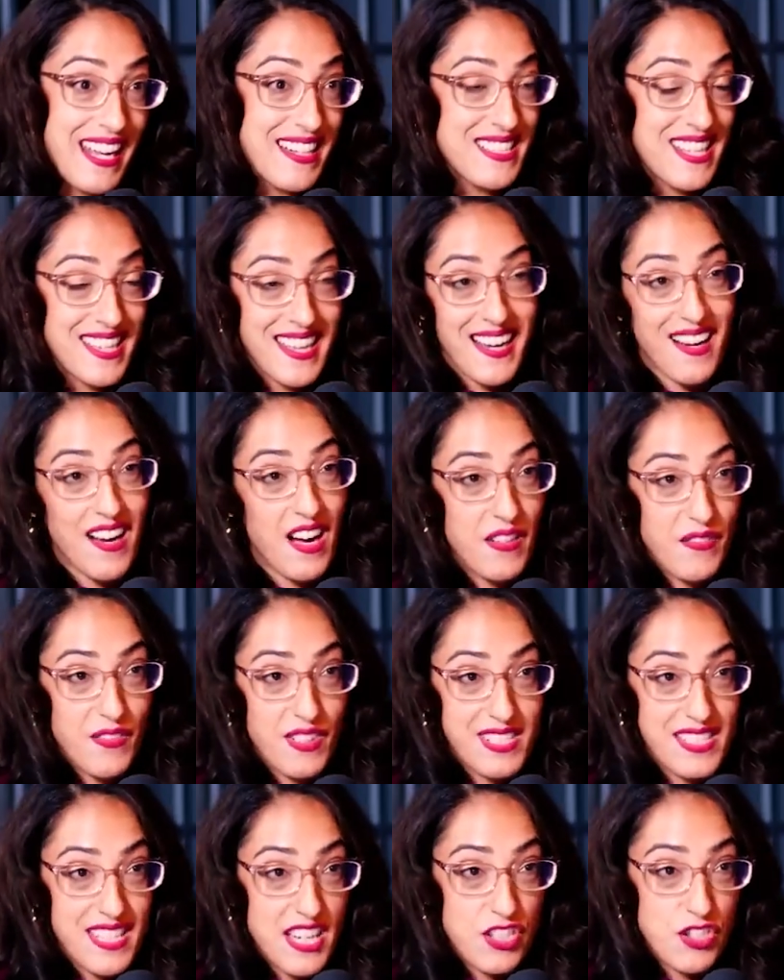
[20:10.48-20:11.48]
into that
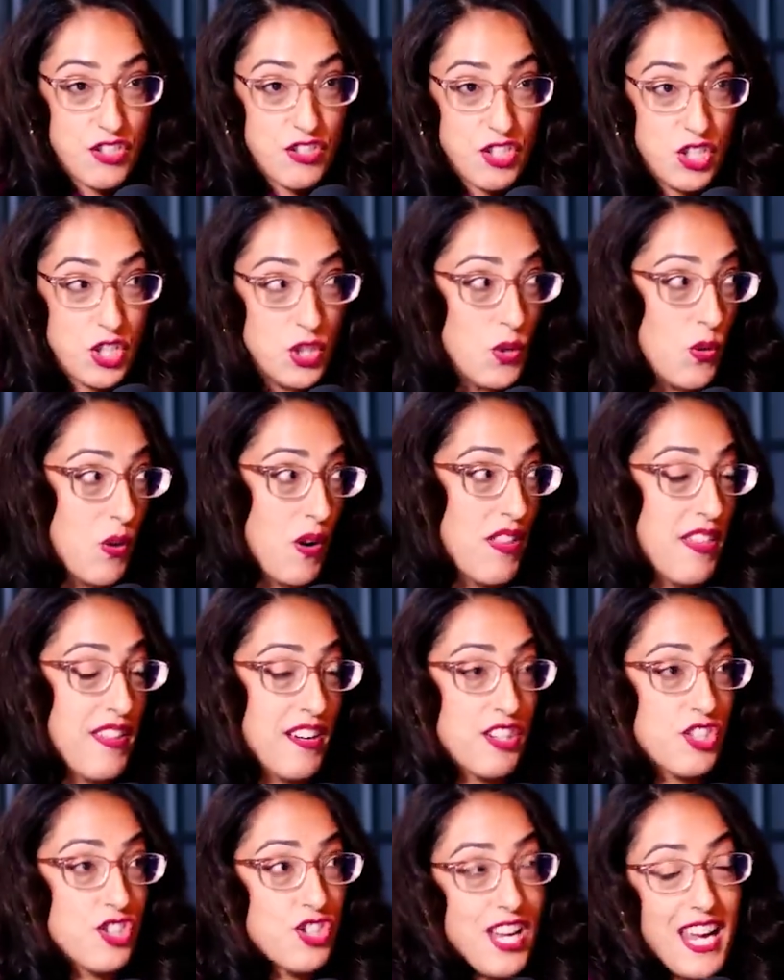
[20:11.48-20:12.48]
conversation too, or
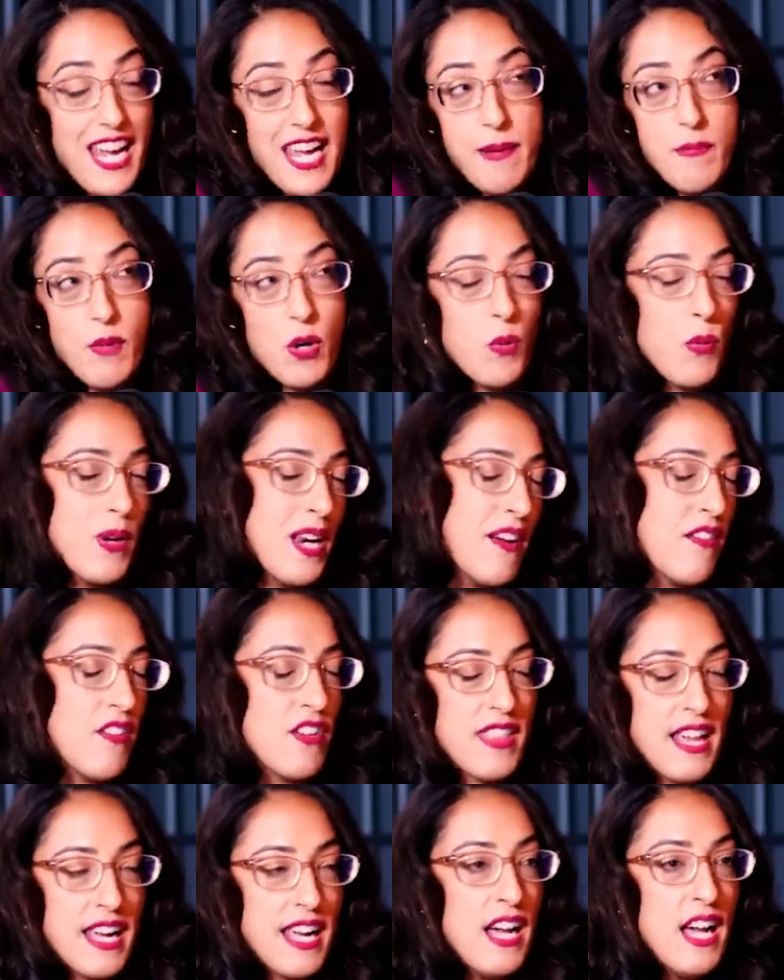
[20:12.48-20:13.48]
their shame, or whatever
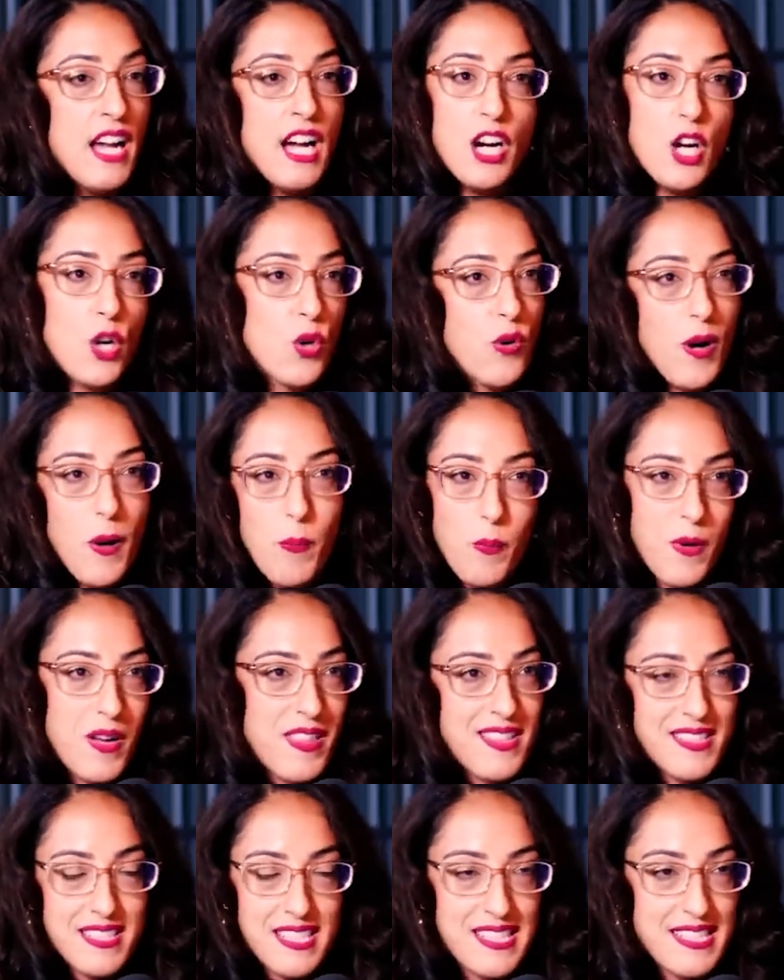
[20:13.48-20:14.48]
they grew up
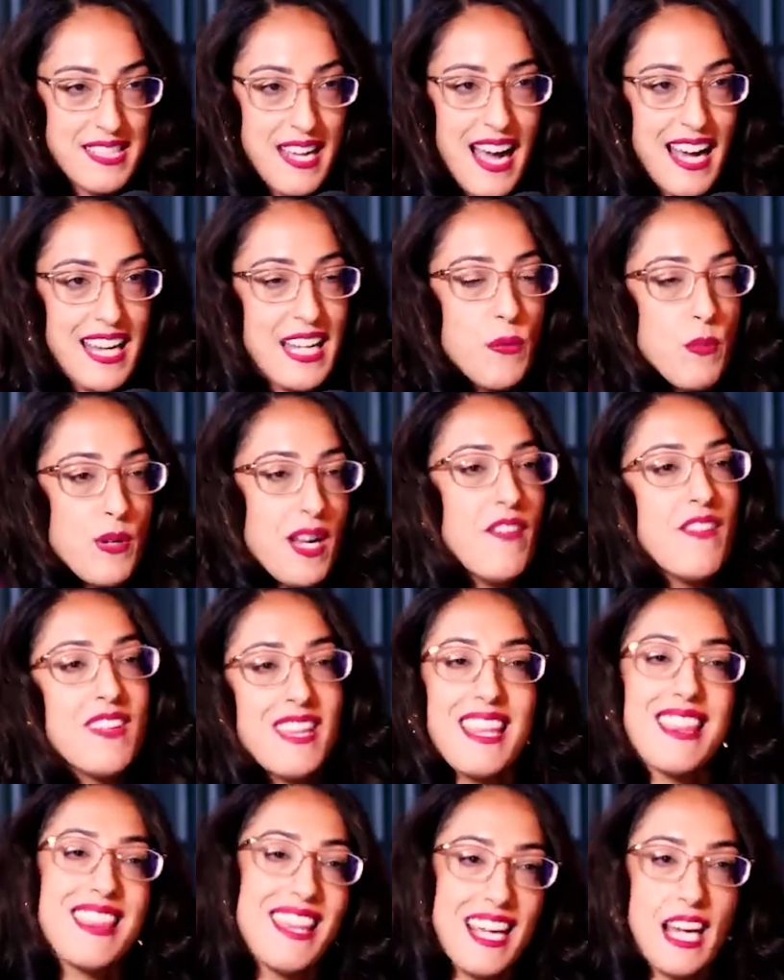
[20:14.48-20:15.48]
with in society, whatever
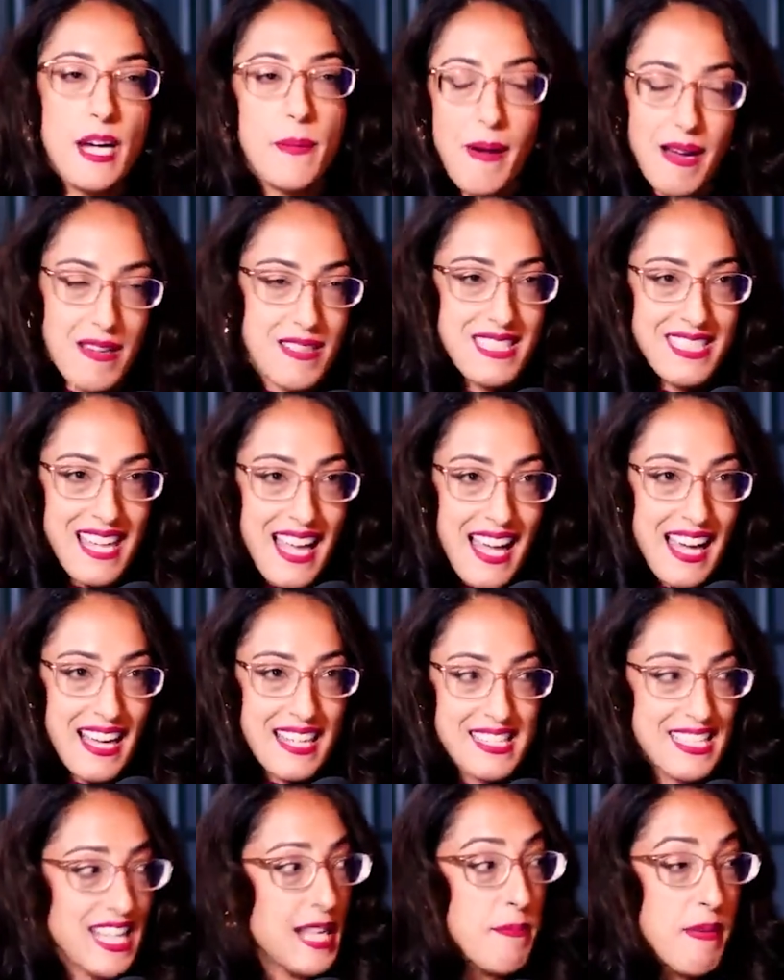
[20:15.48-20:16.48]
they think about
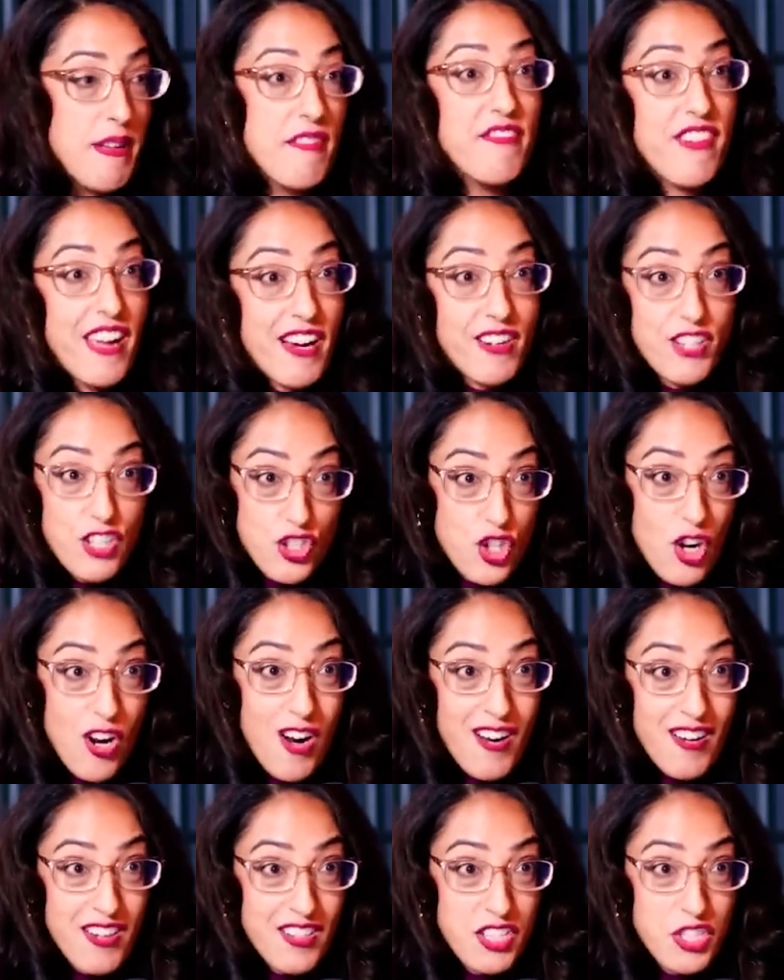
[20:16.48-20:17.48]
sex can be very
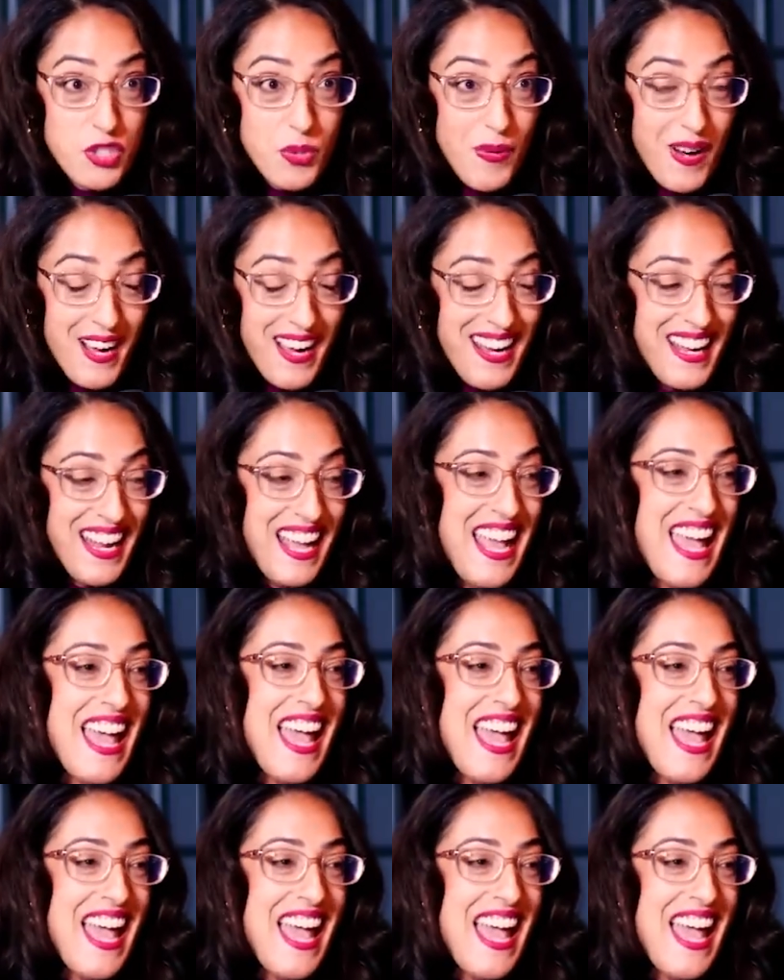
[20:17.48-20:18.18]
charged, right?